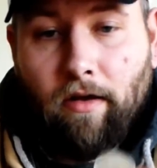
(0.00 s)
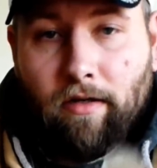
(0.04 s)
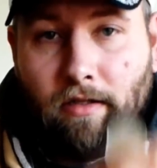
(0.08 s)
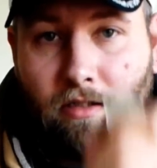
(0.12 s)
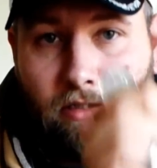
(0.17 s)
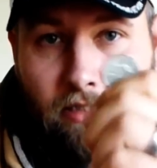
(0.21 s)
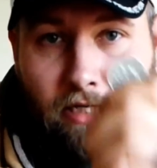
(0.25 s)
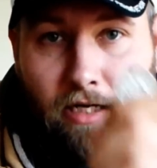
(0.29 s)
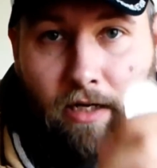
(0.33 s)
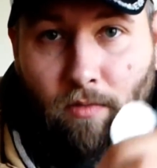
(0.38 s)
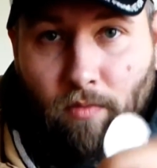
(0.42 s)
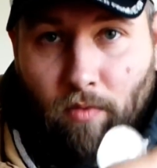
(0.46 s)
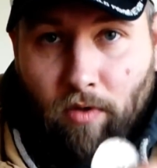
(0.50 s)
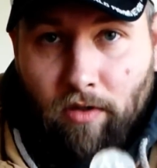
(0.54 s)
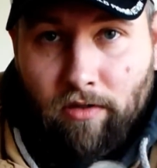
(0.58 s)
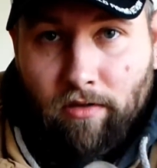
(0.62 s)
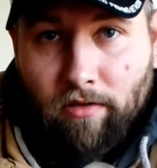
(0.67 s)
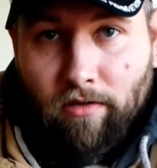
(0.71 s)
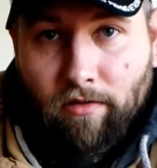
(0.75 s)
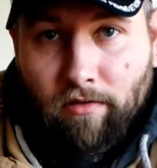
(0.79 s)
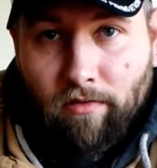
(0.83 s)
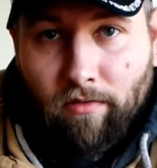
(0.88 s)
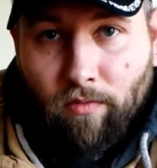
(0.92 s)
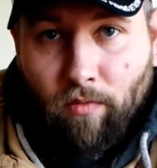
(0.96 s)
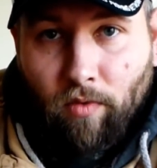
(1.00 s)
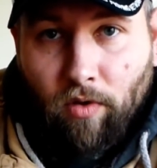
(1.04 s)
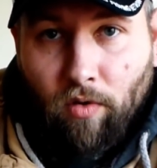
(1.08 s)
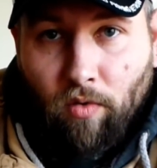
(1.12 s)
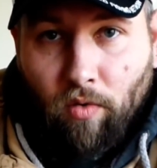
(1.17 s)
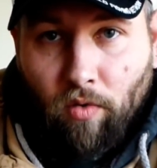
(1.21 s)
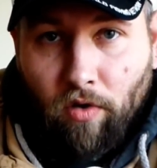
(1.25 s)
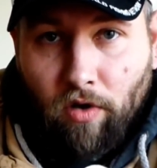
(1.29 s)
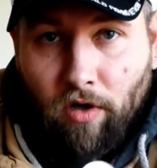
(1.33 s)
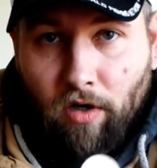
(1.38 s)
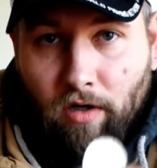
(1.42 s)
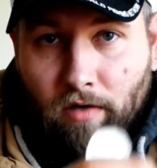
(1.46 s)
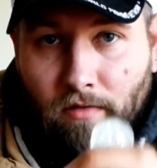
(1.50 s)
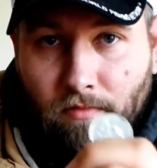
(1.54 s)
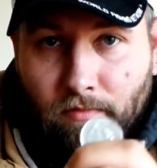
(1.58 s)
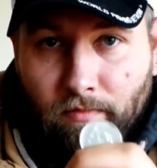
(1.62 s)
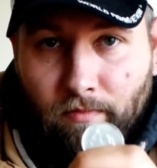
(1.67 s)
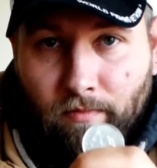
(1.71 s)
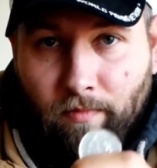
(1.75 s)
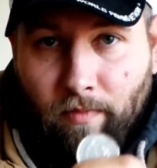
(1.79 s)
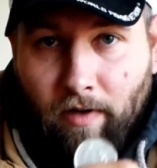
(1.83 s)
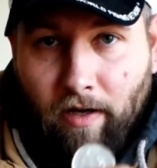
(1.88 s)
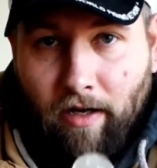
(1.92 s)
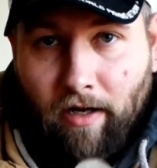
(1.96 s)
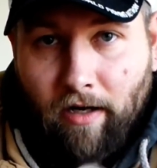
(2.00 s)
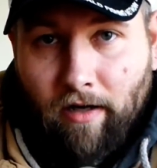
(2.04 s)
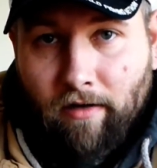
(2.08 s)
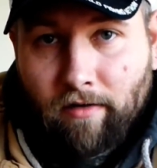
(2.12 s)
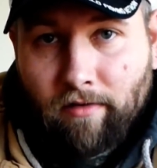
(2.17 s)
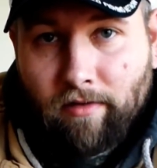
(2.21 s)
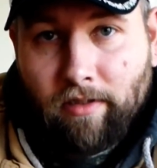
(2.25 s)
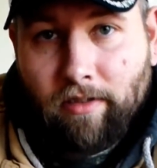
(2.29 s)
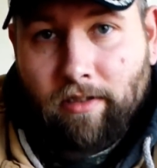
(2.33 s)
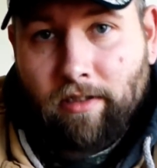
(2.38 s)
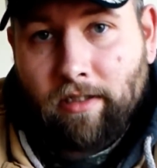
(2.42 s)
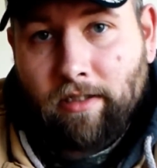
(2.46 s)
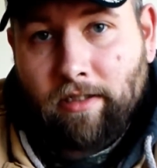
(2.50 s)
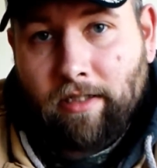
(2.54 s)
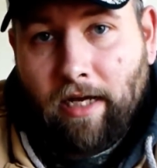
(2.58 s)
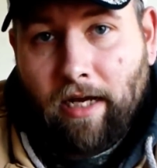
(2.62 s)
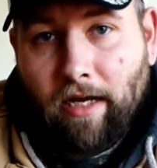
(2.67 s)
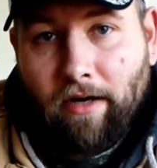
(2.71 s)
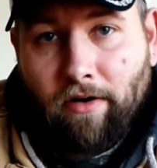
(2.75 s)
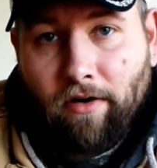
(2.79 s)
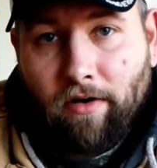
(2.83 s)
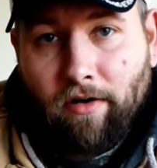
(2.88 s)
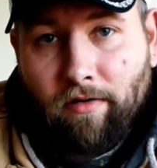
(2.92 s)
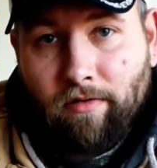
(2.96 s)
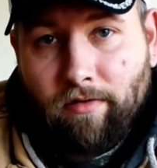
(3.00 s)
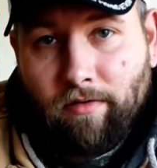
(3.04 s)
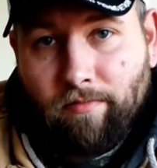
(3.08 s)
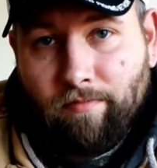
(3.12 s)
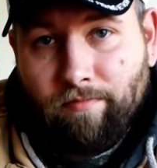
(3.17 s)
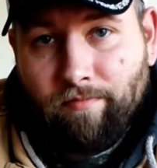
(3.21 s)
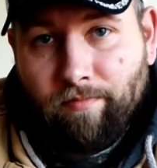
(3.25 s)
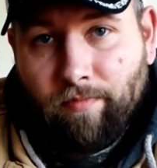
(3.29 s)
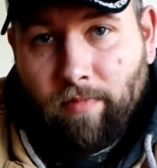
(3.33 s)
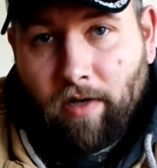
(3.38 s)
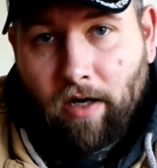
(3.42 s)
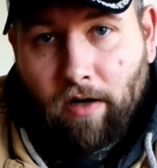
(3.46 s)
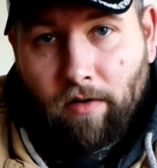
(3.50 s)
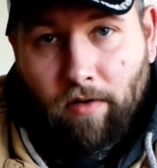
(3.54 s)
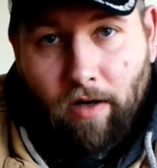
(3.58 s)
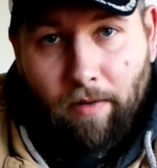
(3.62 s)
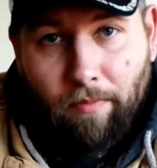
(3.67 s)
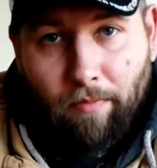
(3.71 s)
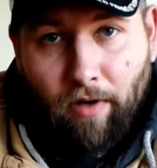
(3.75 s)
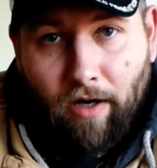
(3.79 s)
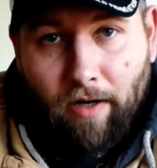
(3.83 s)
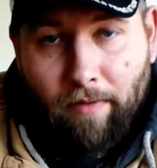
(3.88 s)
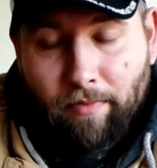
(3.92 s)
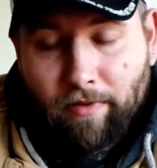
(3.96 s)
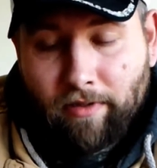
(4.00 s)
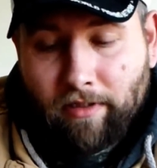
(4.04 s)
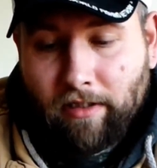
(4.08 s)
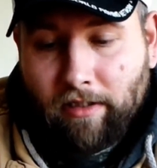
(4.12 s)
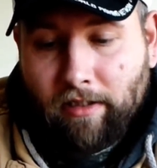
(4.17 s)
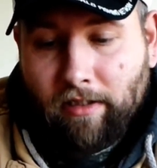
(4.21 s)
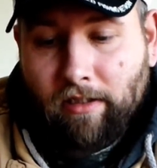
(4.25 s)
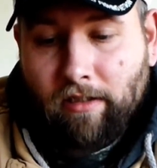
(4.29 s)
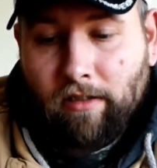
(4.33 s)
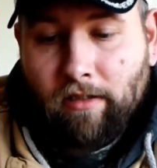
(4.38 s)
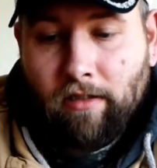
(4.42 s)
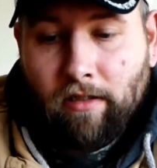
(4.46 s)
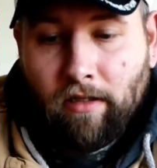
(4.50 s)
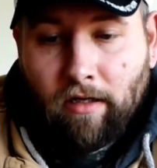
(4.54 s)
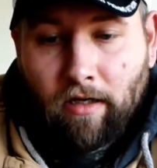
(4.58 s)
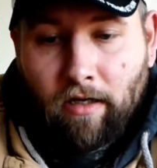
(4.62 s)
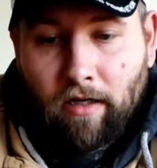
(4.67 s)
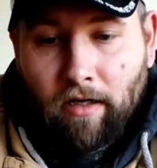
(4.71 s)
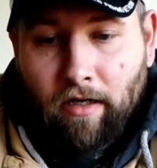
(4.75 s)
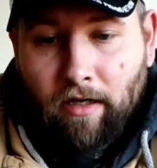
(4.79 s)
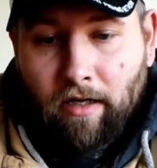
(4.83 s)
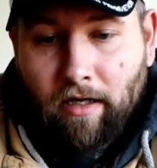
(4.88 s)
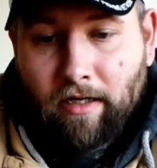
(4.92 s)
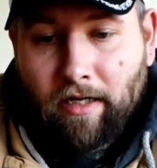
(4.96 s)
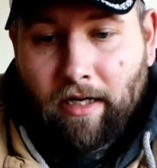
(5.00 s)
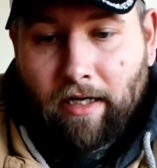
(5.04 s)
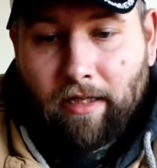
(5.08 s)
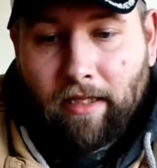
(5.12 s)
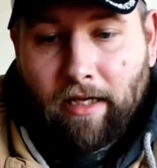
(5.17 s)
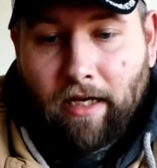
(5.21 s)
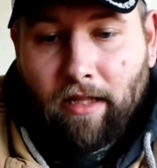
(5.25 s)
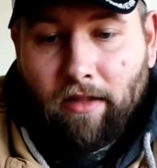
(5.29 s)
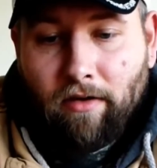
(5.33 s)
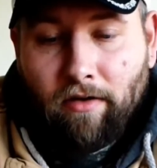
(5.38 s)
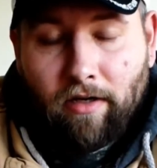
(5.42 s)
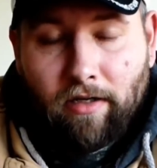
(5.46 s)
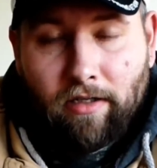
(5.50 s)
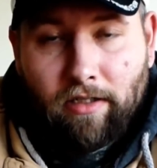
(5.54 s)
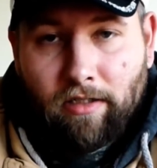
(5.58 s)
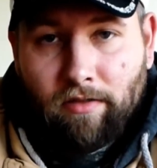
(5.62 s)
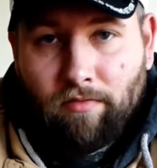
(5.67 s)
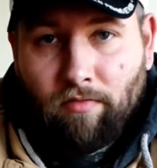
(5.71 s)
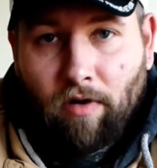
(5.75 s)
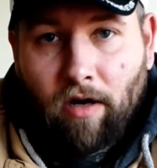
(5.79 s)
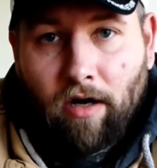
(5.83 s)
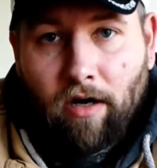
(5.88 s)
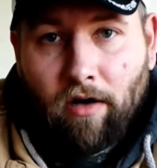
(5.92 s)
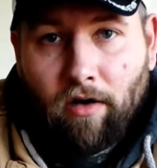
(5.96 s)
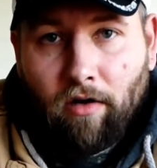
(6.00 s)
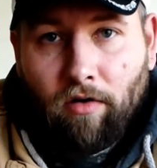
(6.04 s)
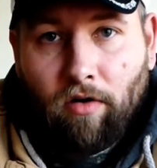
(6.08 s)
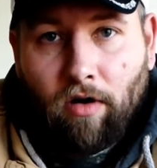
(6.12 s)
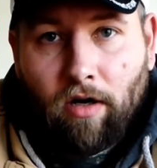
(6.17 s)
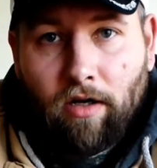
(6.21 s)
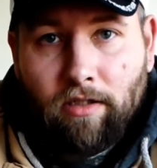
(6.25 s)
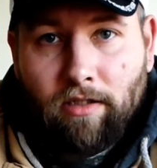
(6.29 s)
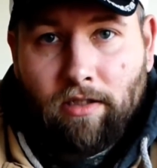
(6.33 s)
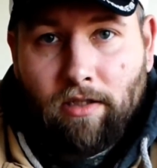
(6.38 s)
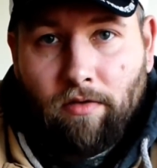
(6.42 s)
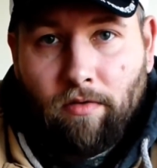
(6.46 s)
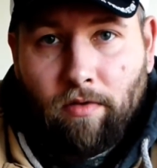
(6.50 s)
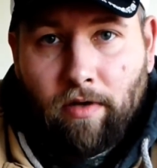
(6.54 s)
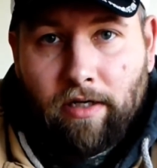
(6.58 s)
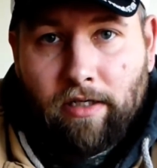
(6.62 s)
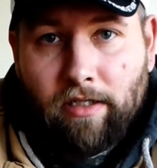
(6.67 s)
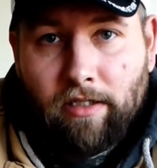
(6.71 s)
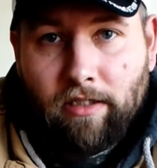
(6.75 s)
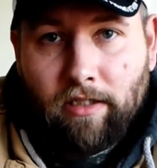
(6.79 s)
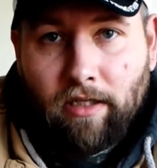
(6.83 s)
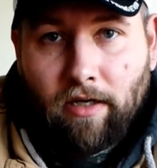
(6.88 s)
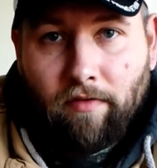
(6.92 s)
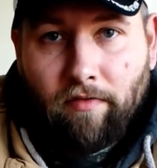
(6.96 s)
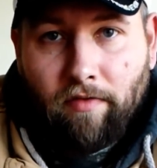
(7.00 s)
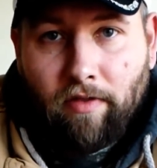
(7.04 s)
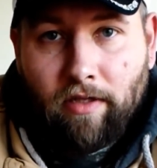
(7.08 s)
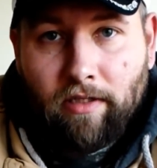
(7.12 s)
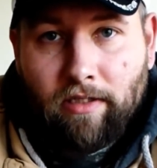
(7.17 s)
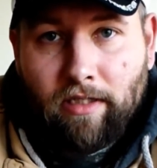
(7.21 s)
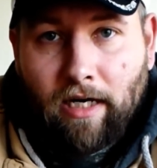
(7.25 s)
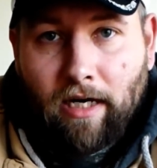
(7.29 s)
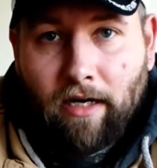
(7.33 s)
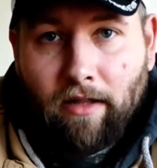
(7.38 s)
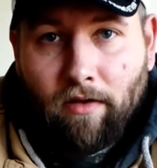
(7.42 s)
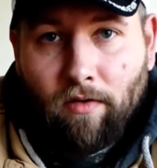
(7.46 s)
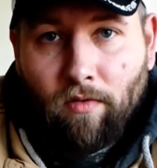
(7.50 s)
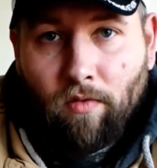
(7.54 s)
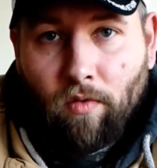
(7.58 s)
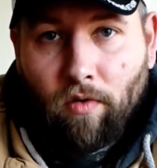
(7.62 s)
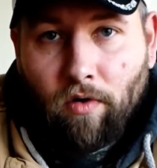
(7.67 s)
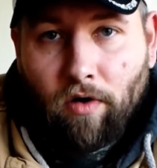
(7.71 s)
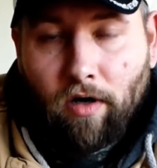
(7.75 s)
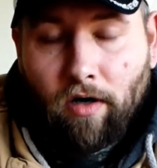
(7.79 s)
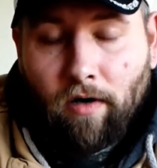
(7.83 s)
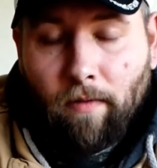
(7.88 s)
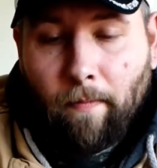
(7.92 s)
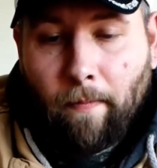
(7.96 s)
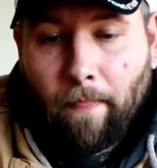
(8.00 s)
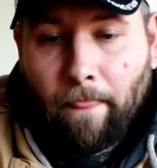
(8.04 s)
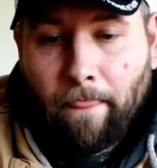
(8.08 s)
Just take one quarter in just a standard, upright position, and take the other and just run it across the ridges of the side of the quarter.